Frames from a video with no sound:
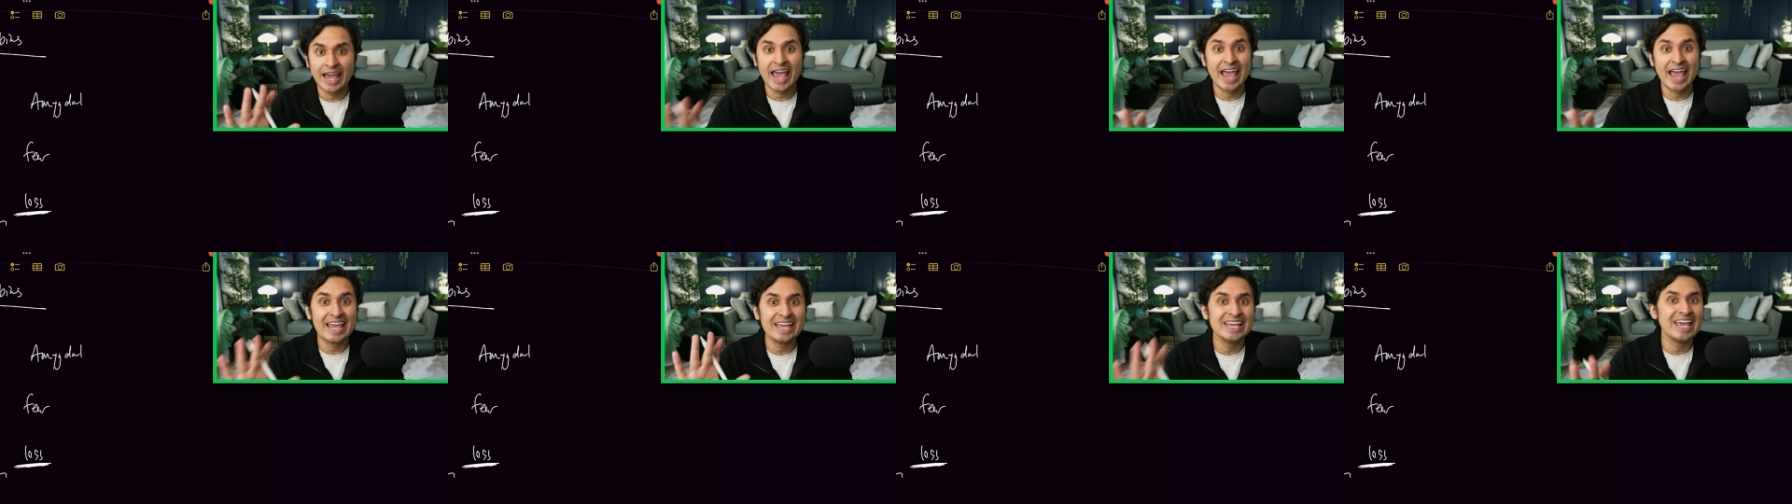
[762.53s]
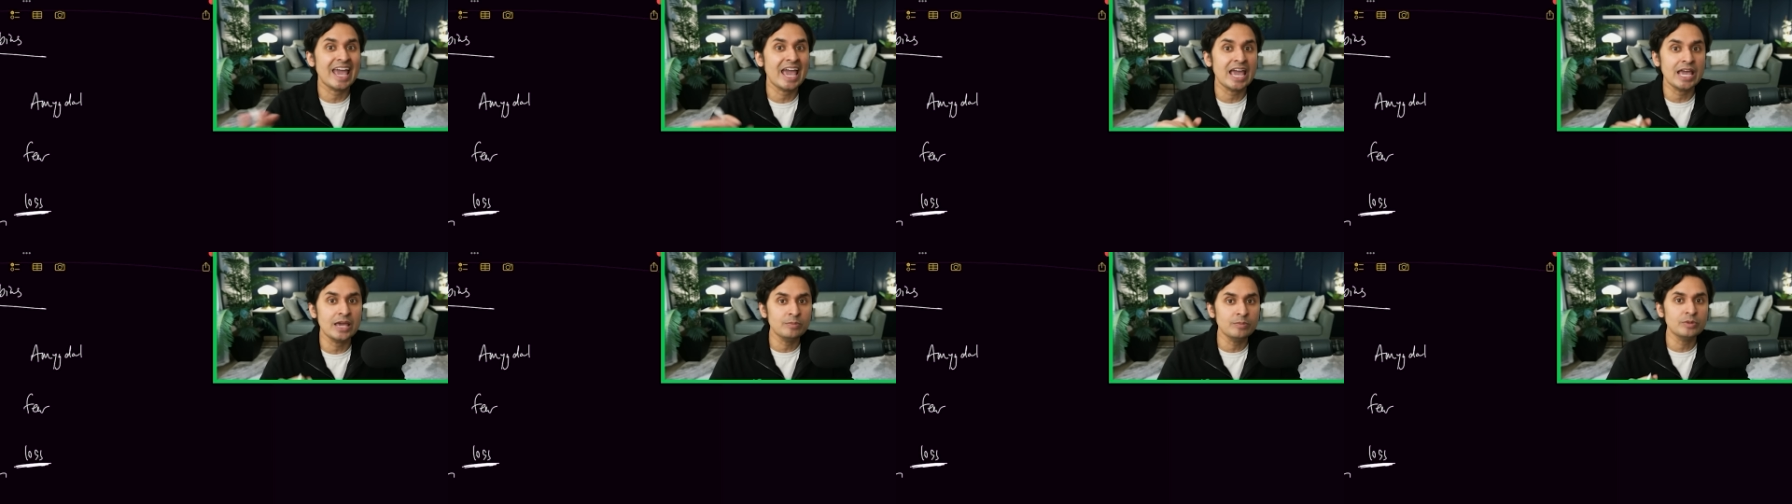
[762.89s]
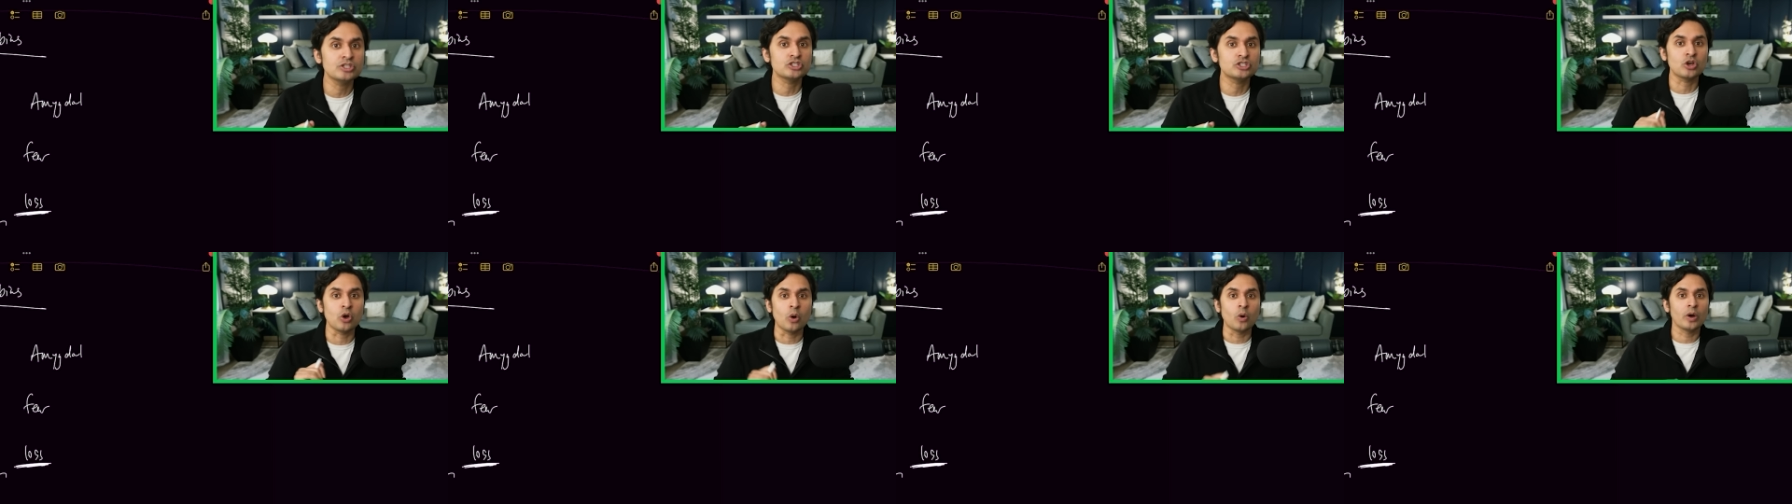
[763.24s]
a game is
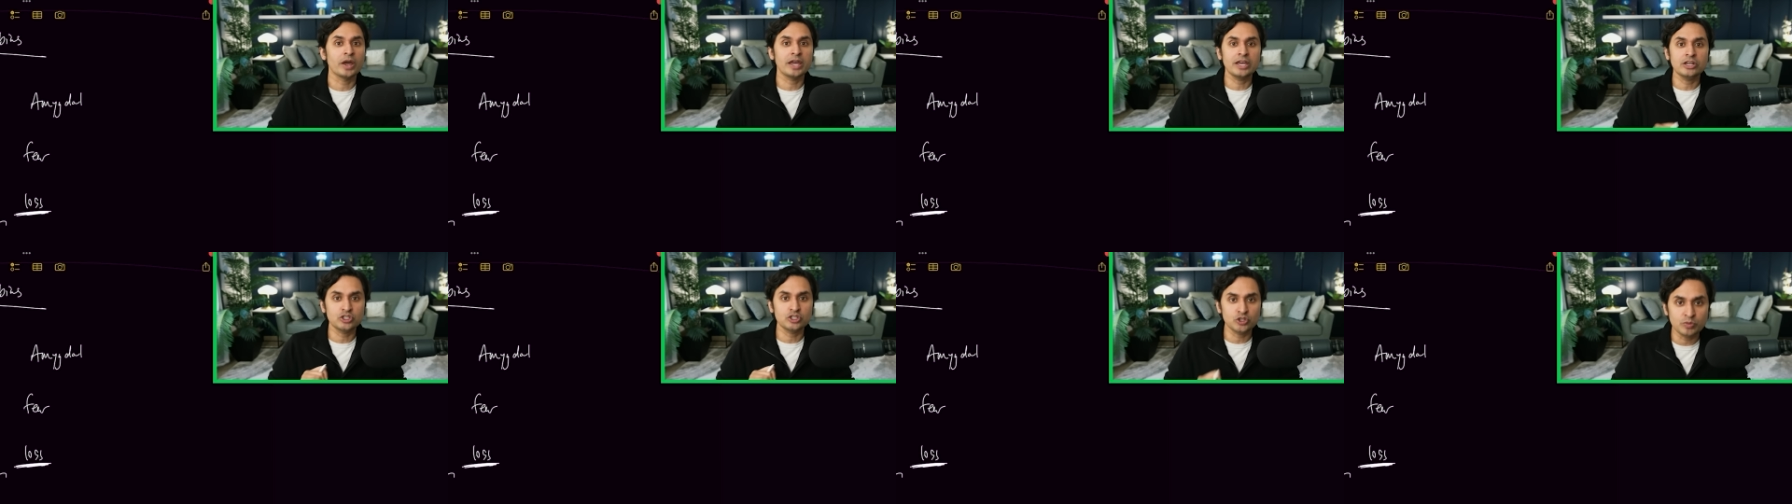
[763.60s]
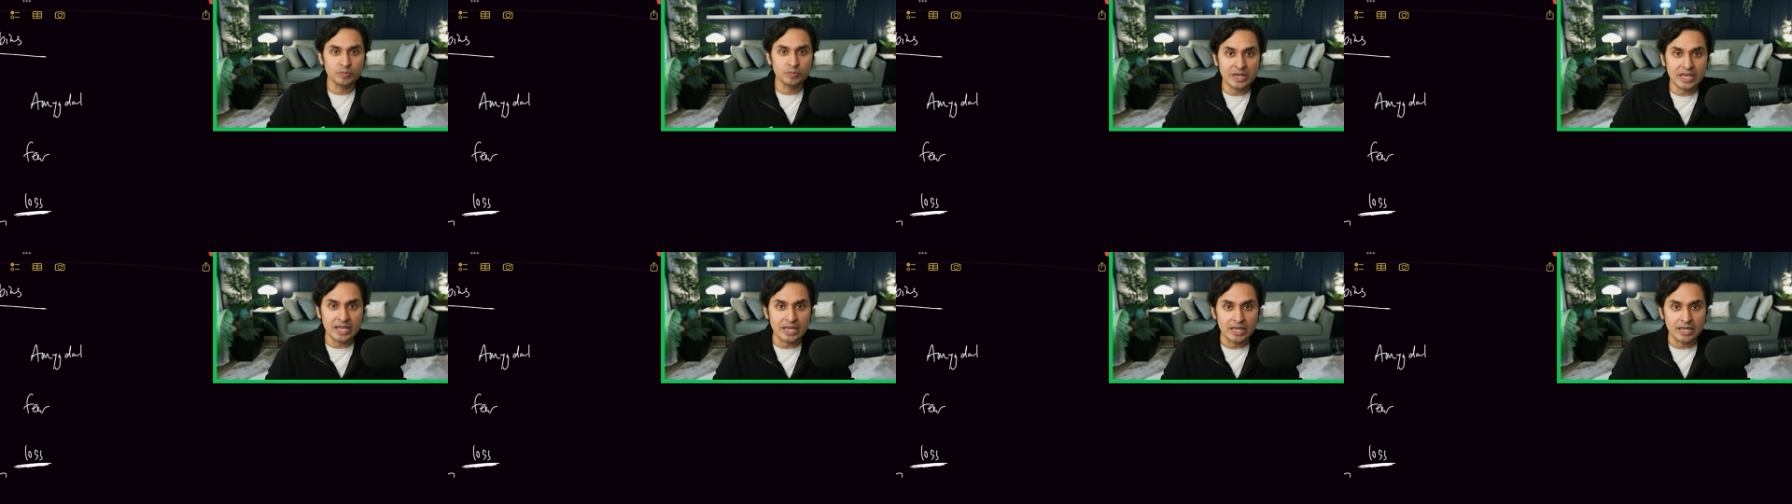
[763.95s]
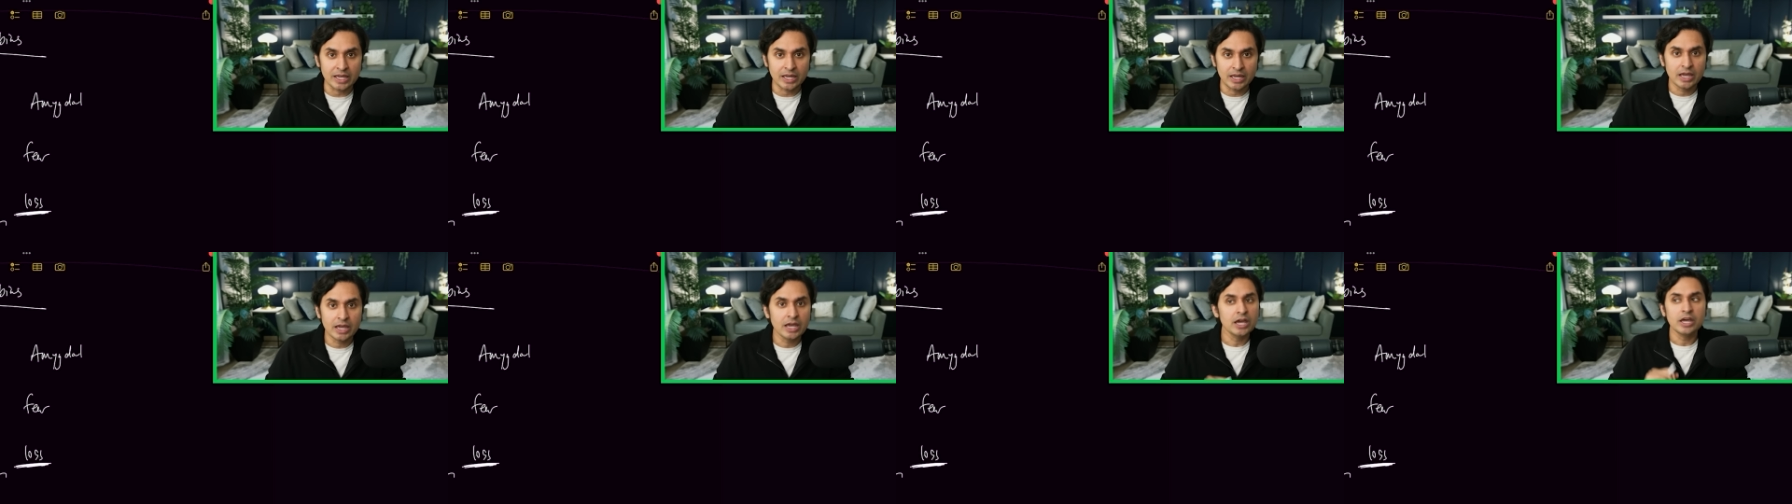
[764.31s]
going to be,